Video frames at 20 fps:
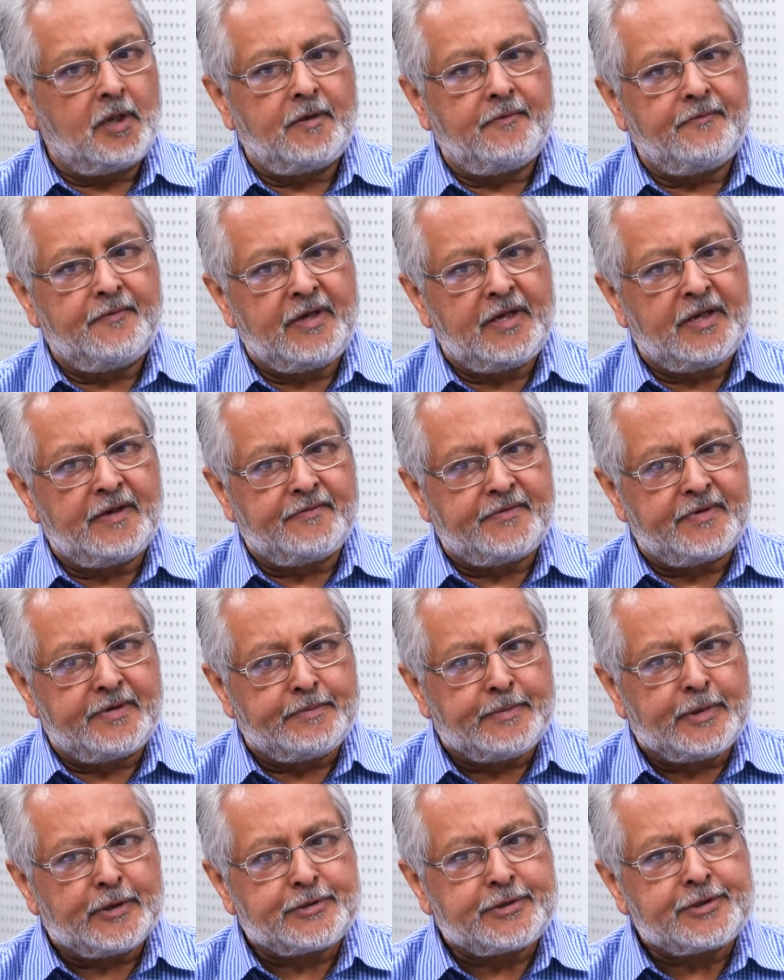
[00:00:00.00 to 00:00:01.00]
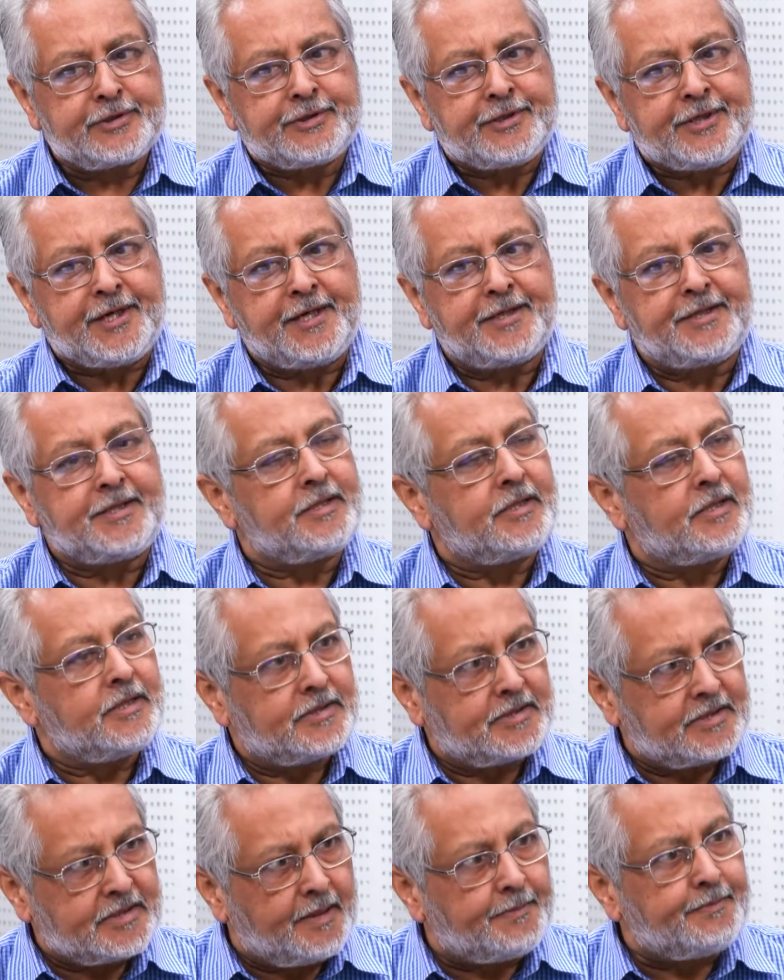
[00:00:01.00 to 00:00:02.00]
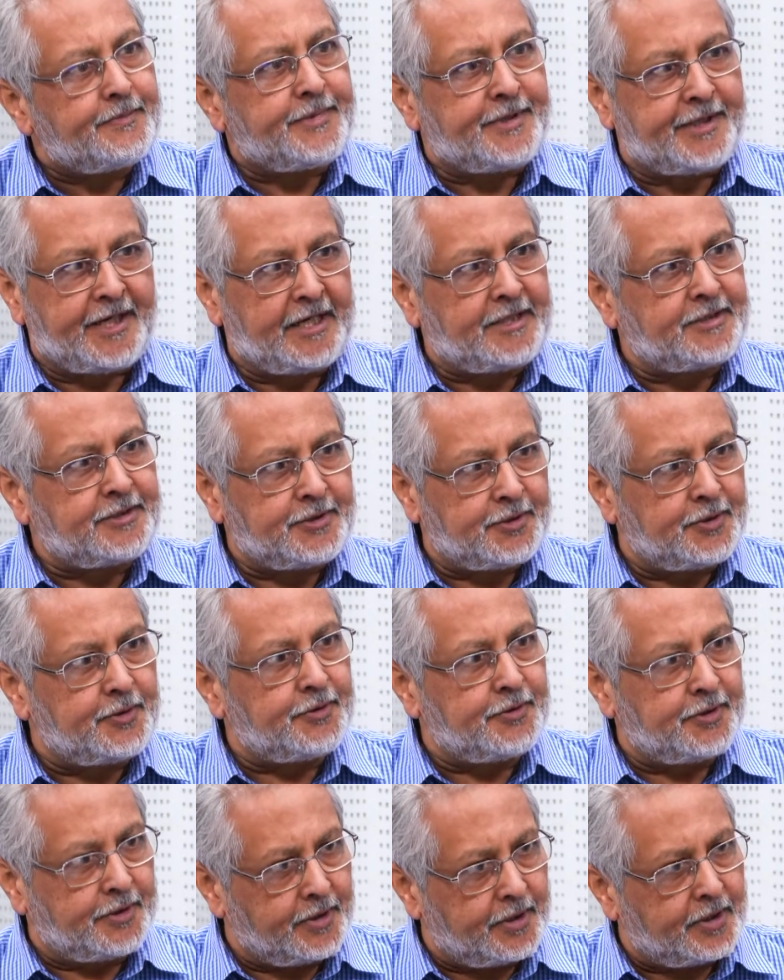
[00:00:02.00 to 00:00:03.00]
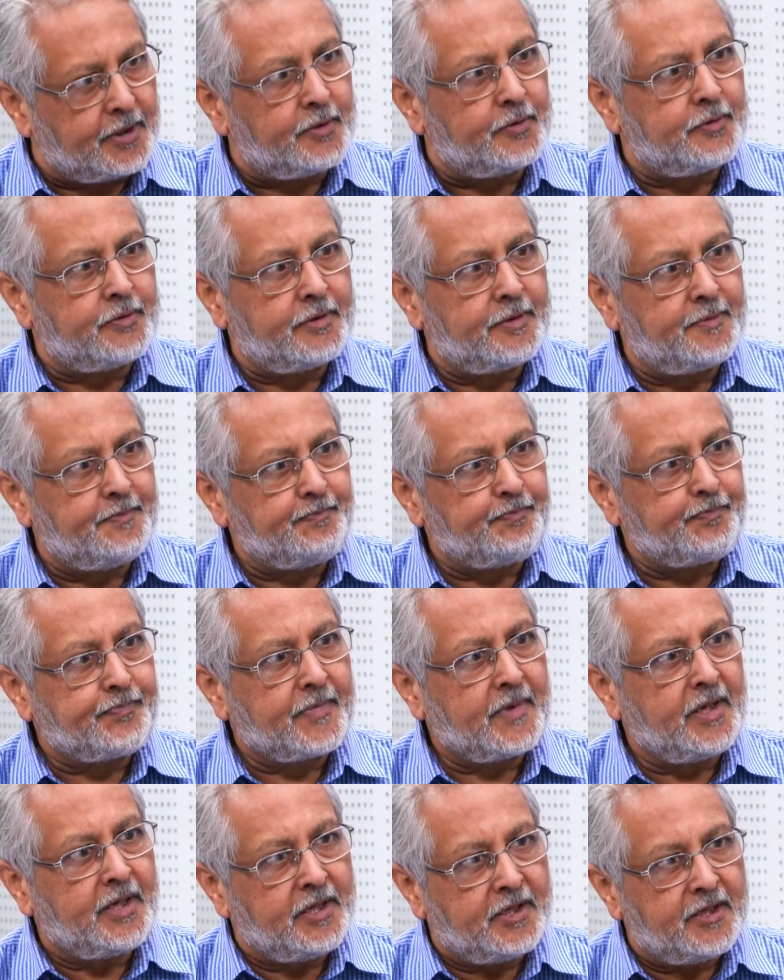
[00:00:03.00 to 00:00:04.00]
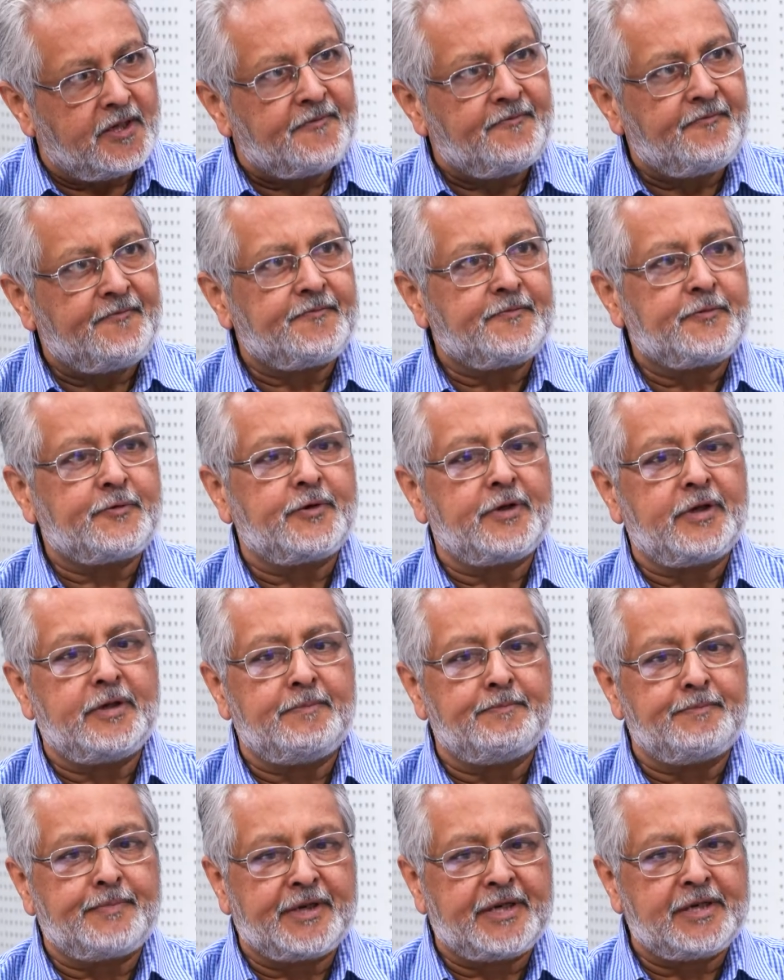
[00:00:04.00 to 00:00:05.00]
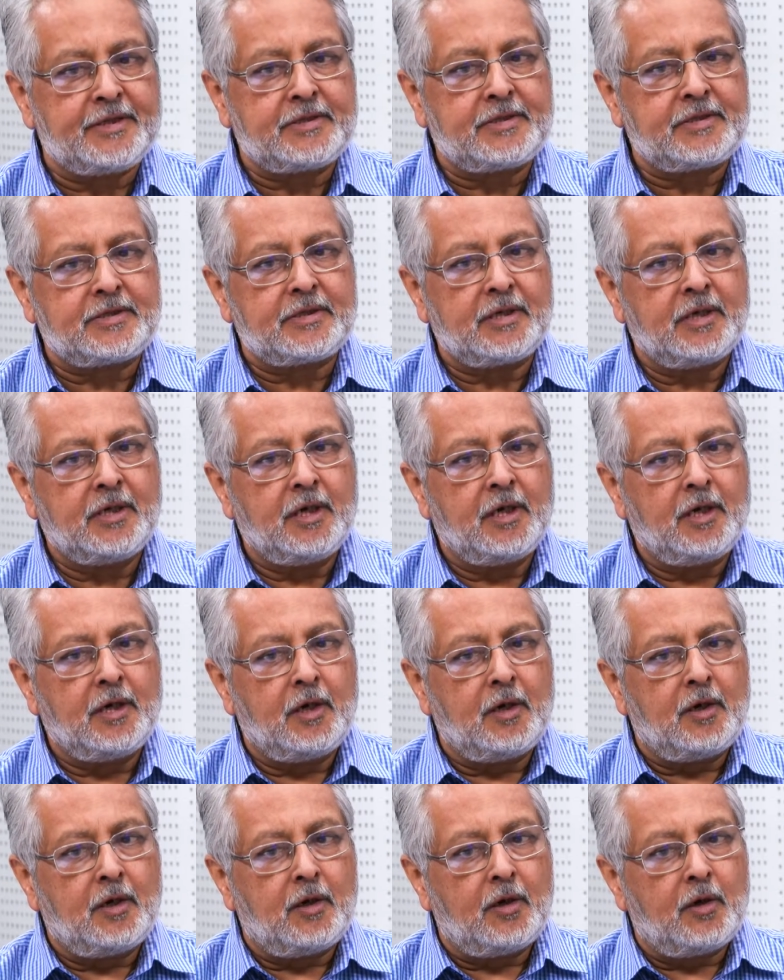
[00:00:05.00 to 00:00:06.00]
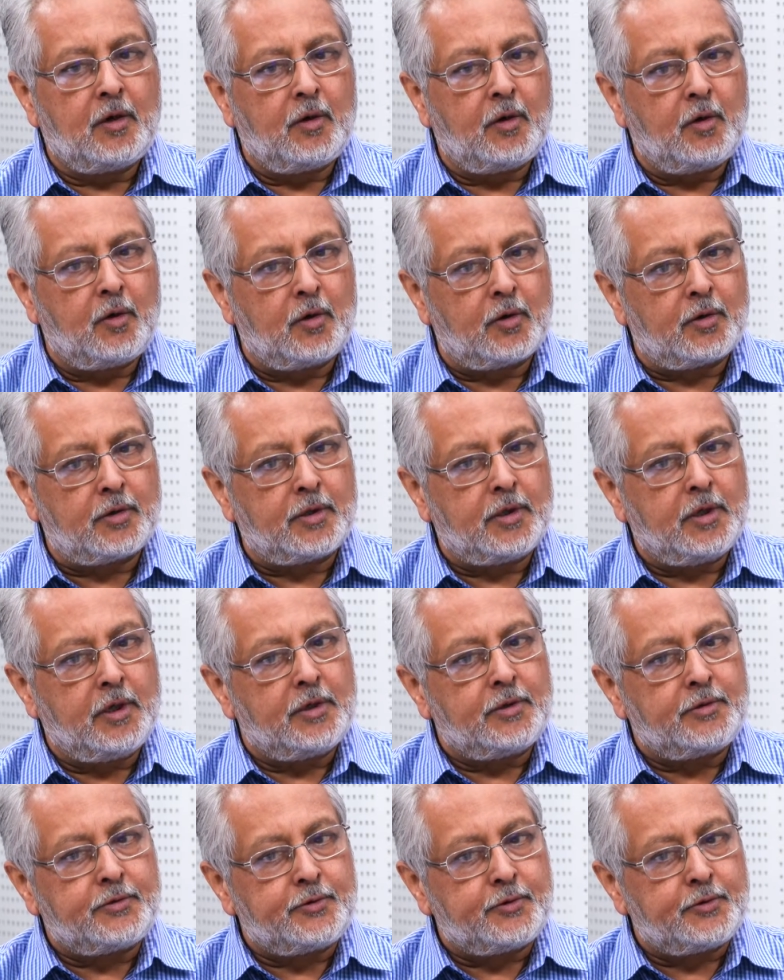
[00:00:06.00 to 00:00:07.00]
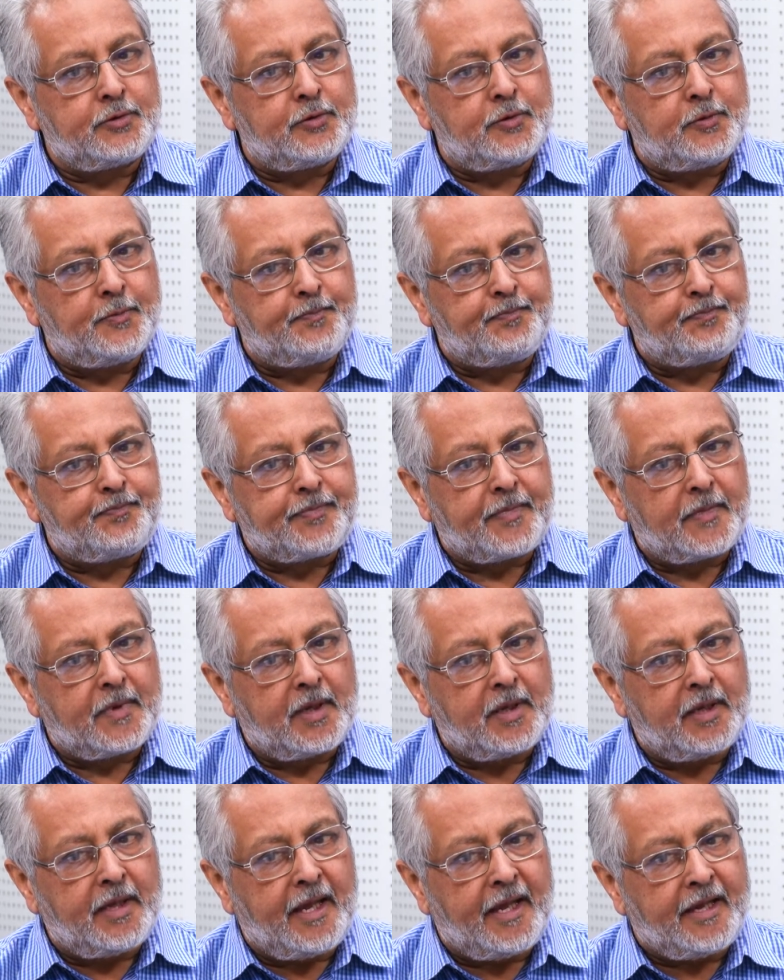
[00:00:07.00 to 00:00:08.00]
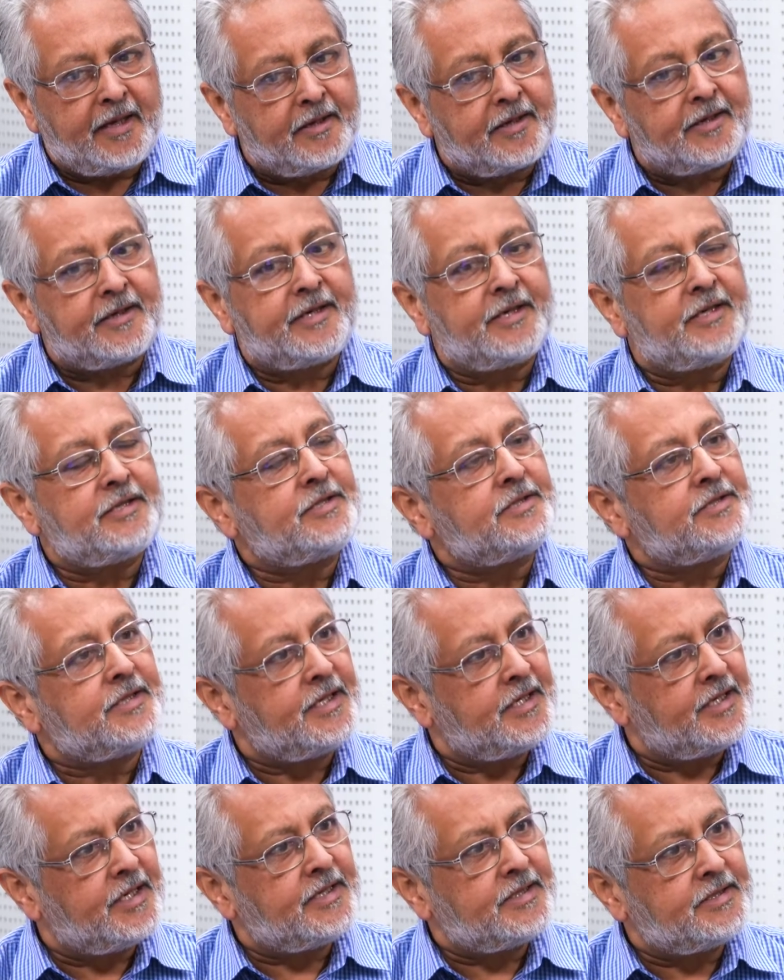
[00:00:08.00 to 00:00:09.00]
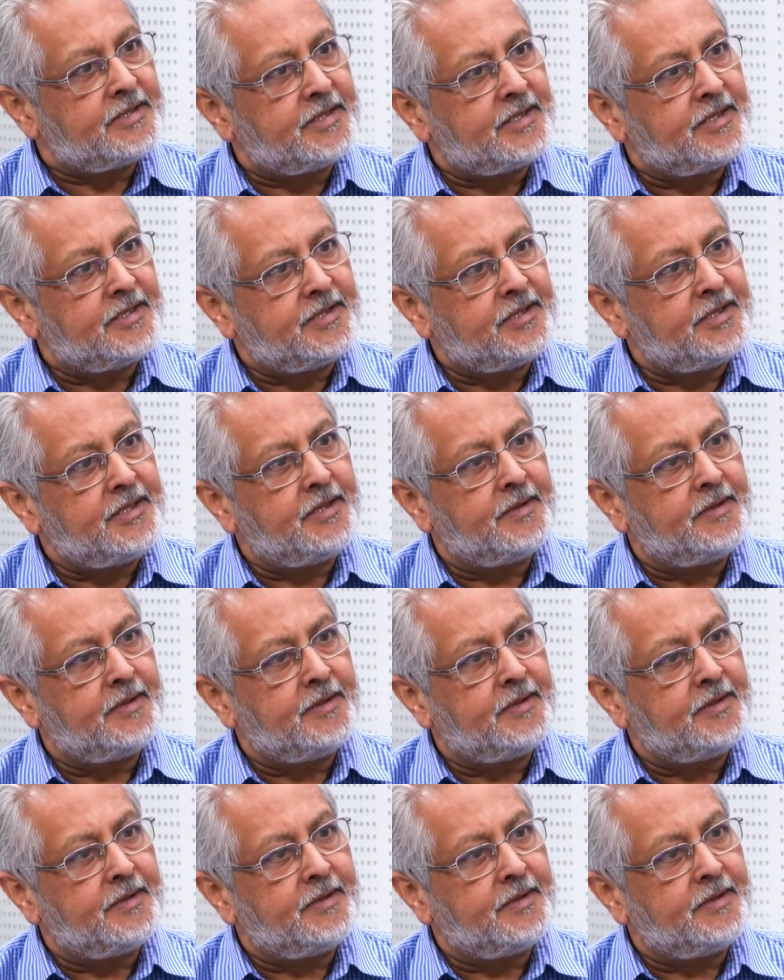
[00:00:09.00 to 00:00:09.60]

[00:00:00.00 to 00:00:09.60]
We have demonstrated some traction on the ground, enough to impress or to encourage AICT